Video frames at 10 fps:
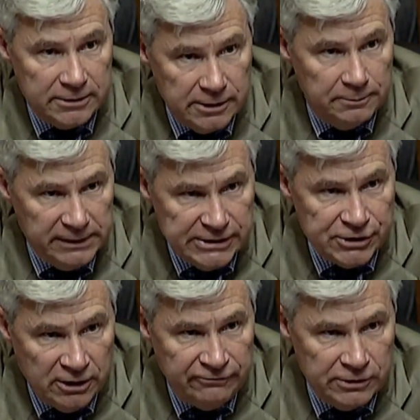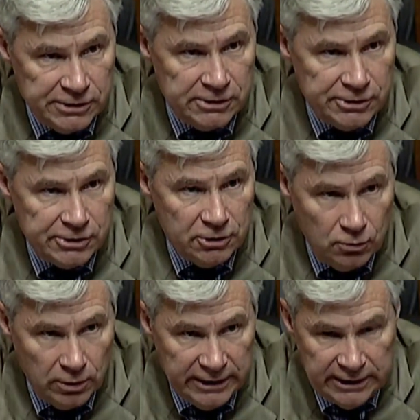to the police officers who
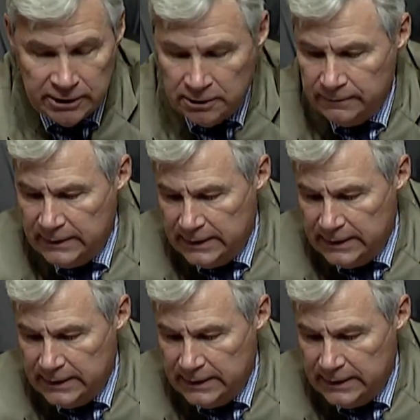were here,